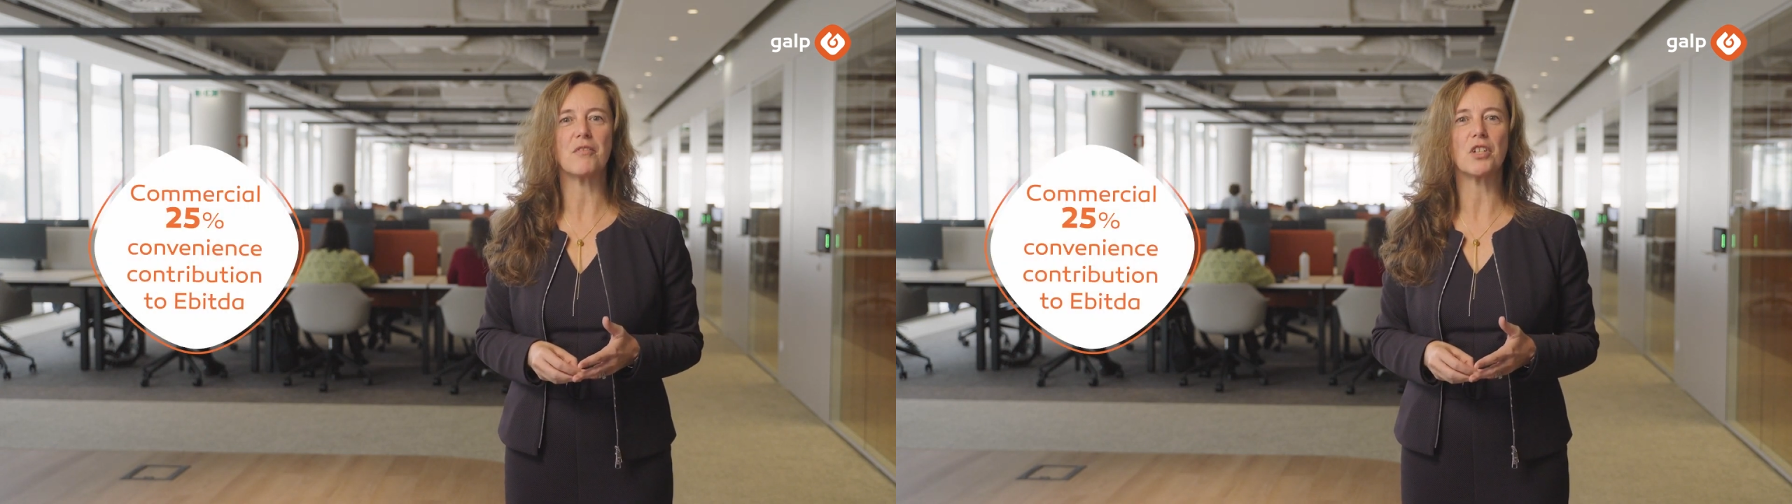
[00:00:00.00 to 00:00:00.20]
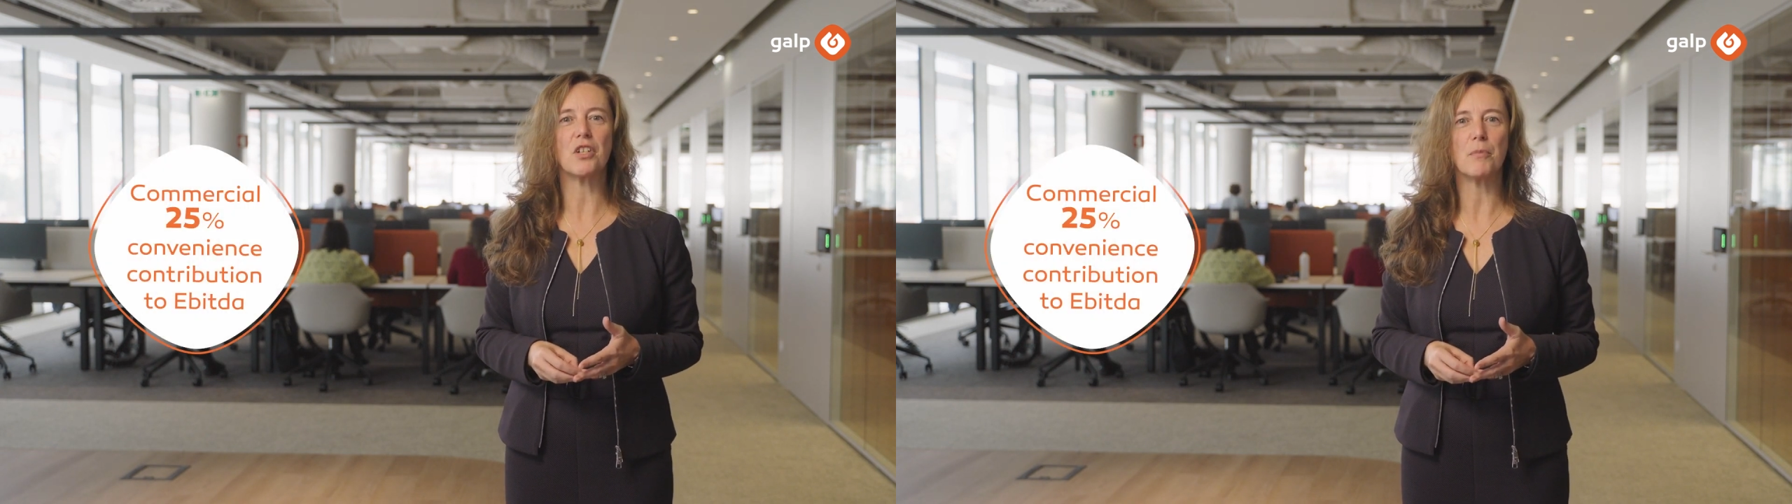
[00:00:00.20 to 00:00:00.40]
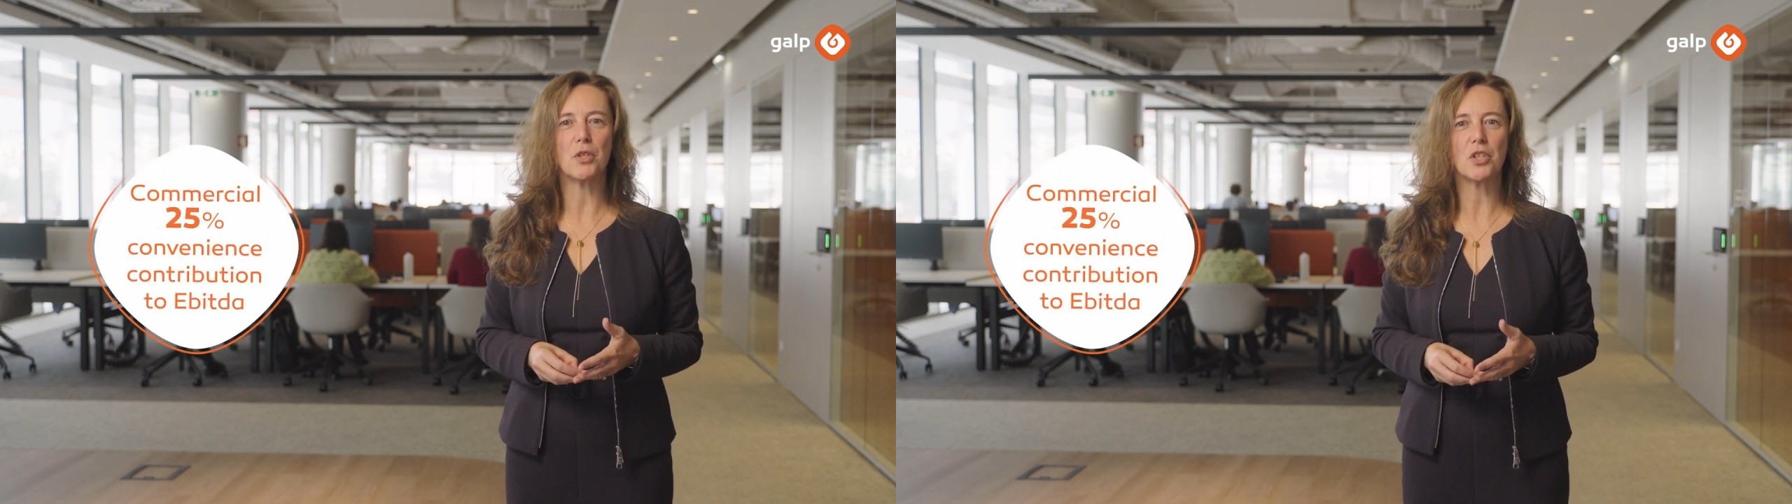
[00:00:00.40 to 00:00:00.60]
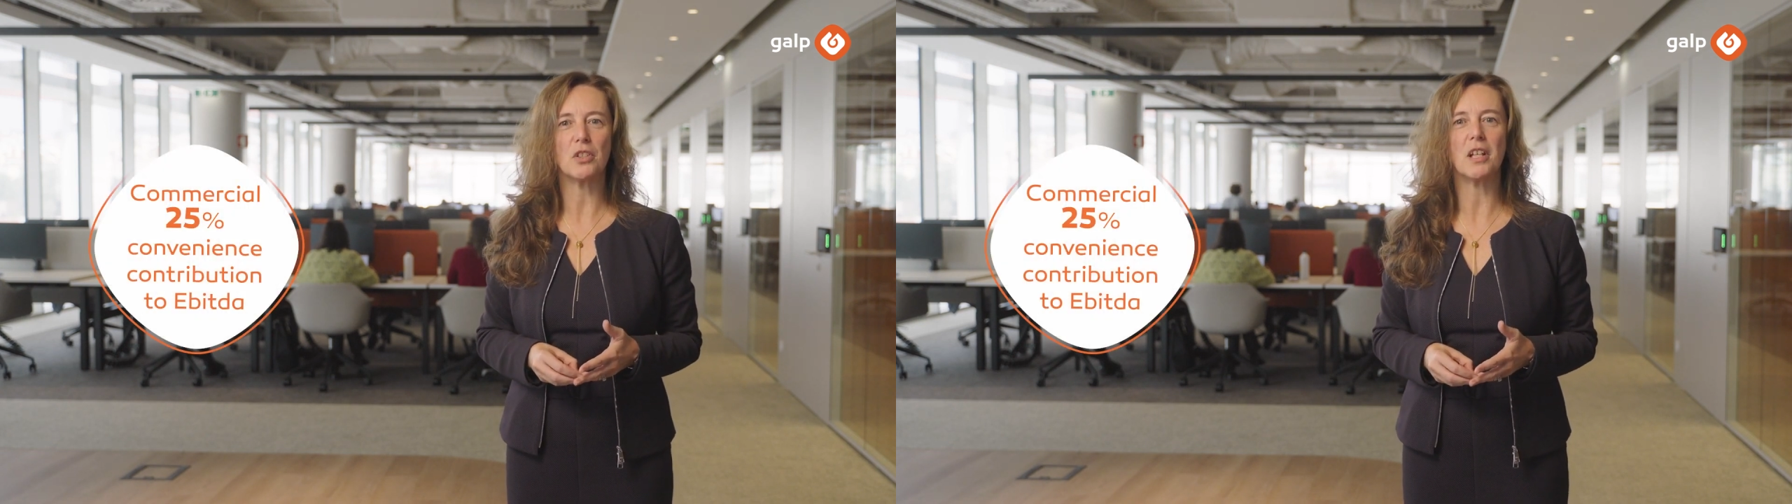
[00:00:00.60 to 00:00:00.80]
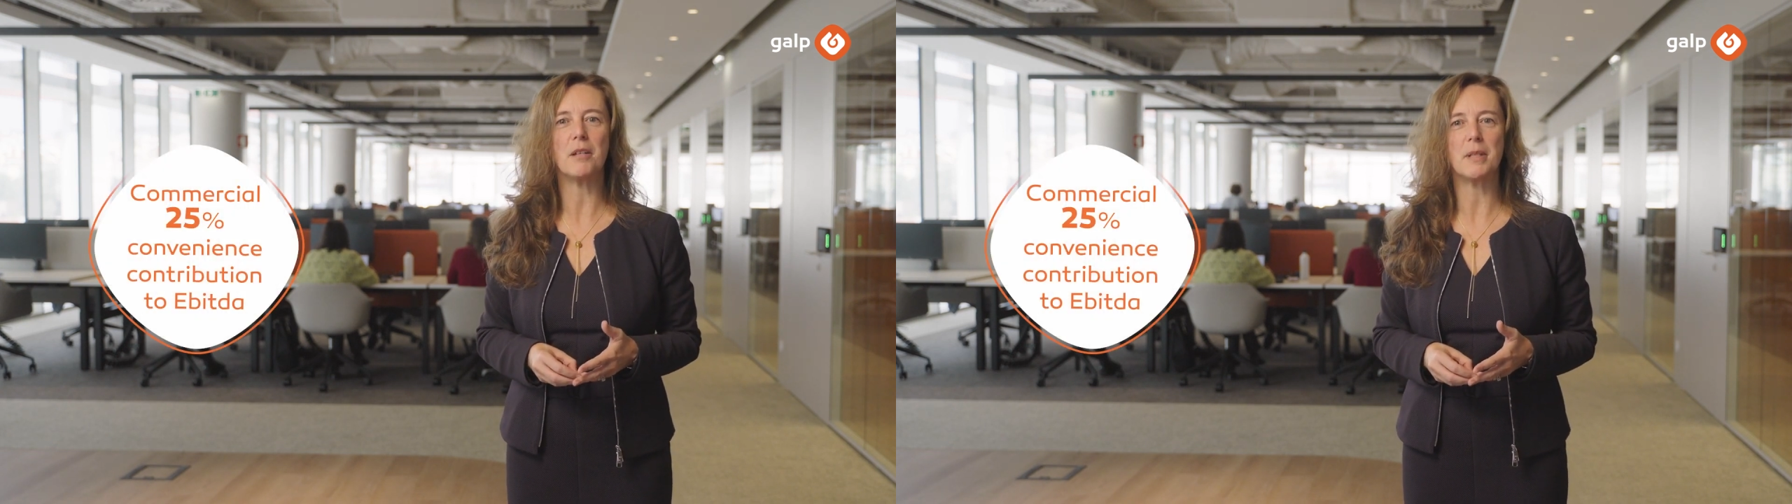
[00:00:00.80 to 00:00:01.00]
of the
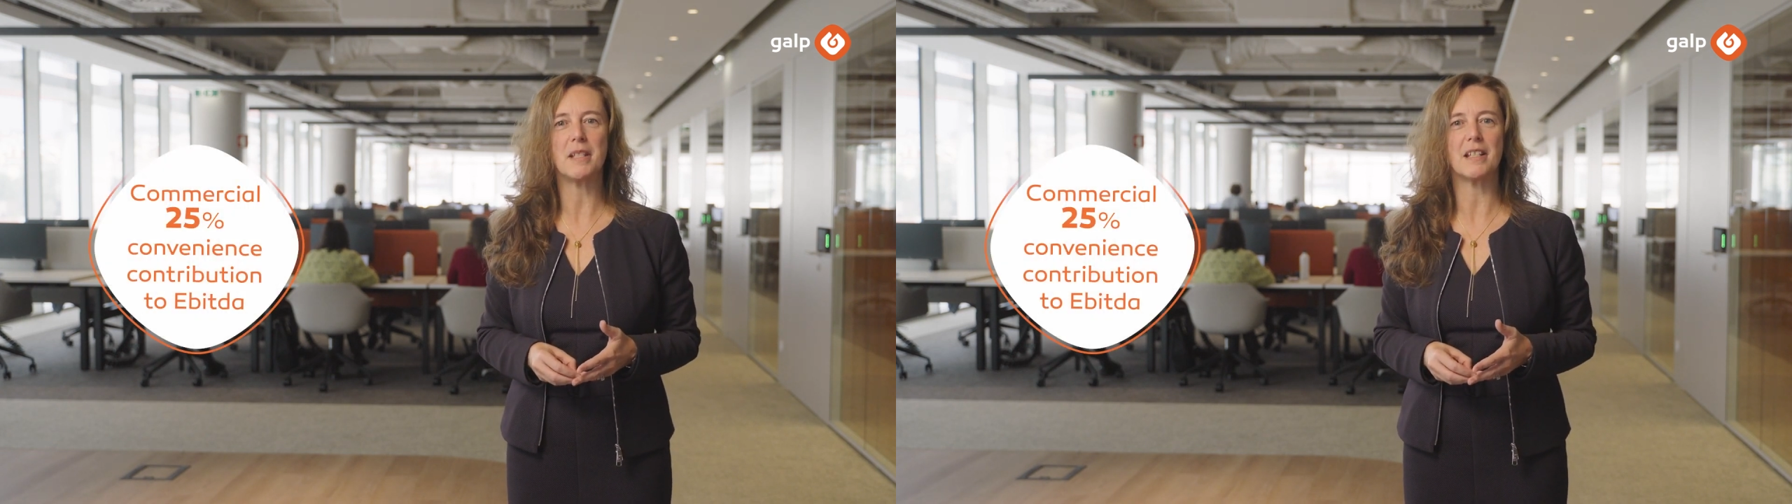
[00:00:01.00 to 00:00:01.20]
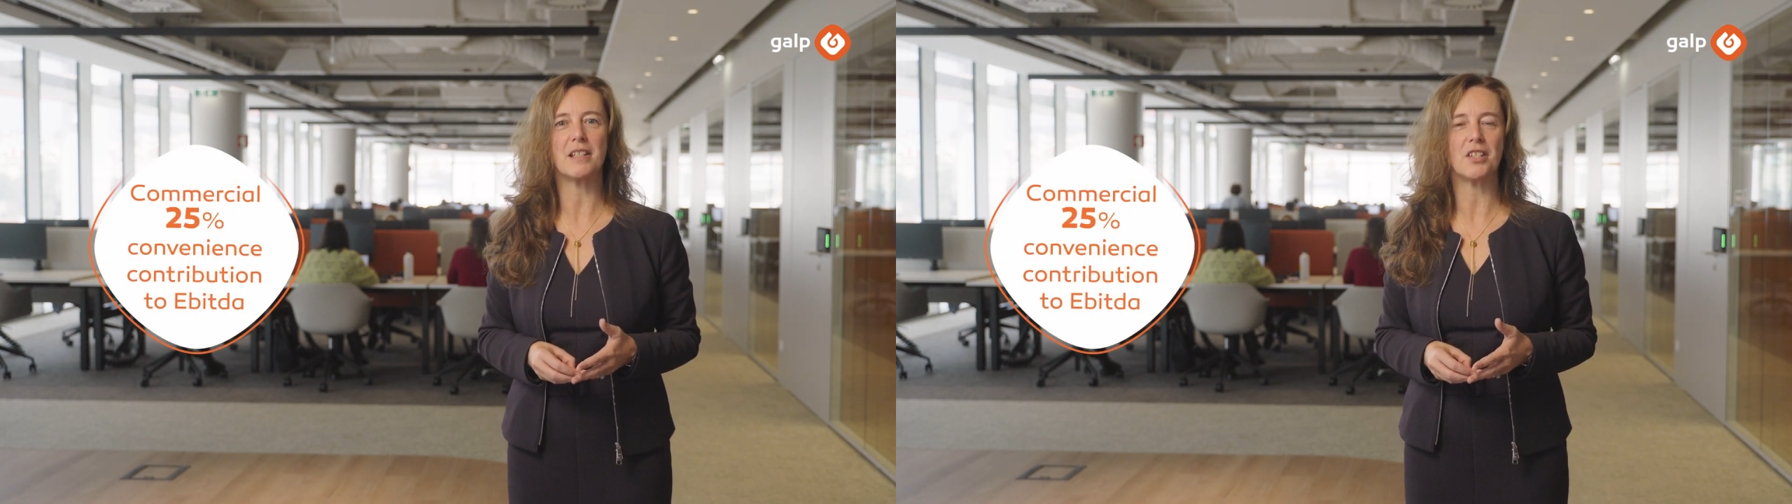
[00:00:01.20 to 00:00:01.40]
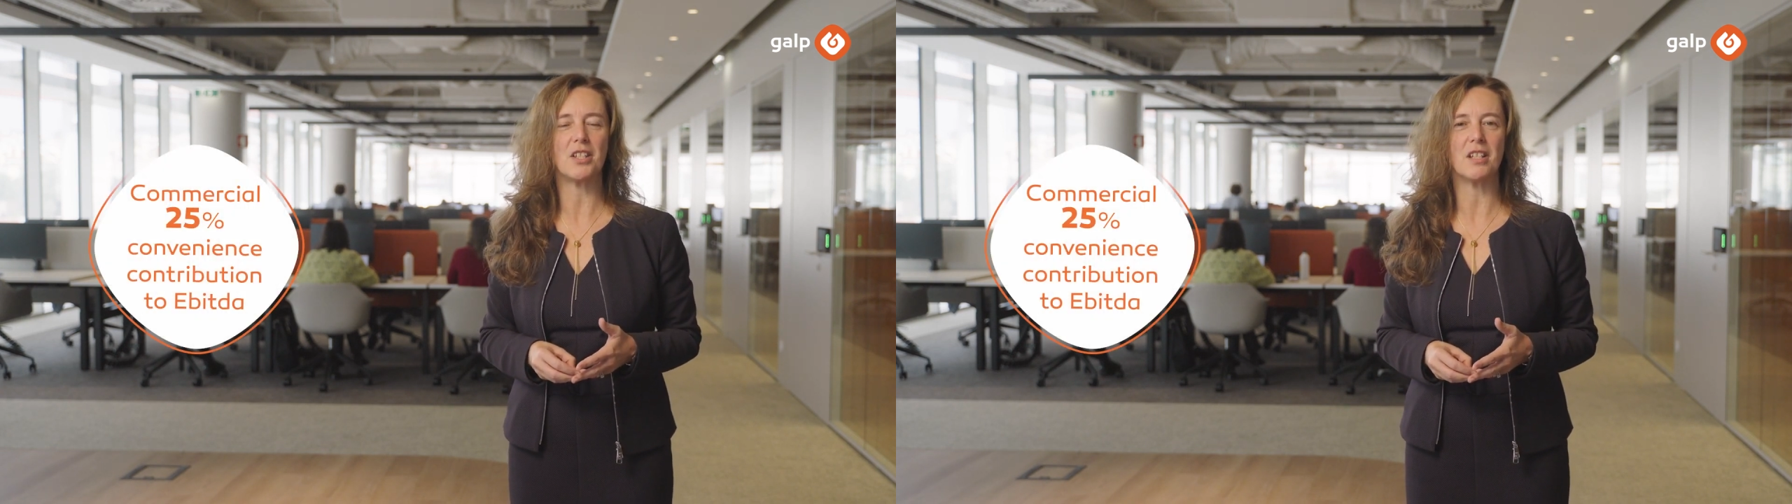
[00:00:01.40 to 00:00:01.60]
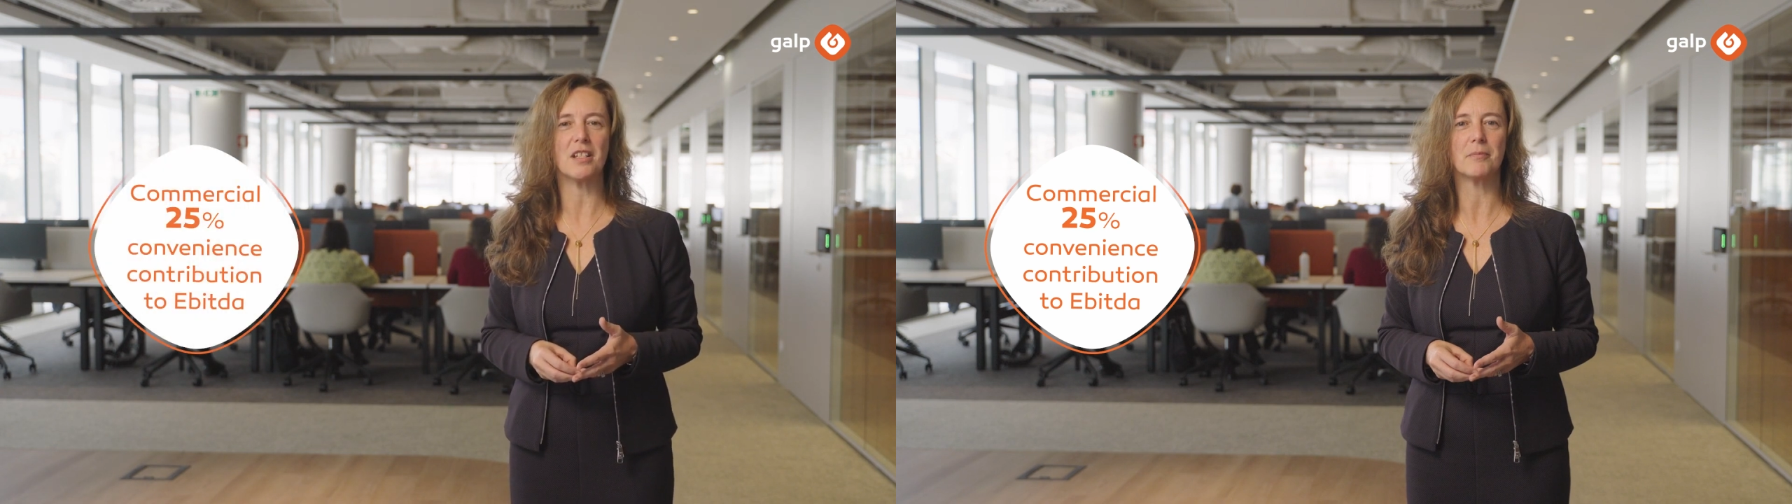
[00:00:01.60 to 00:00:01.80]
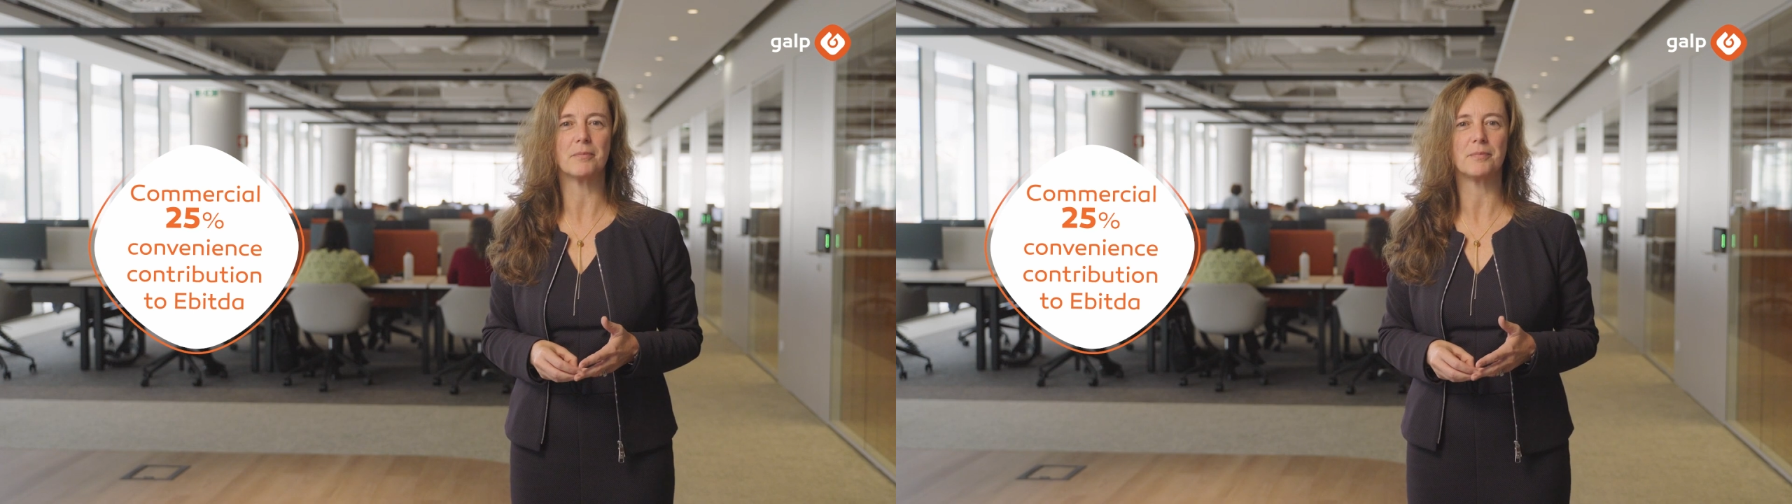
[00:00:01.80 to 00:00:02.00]
commercial EBITDA this year.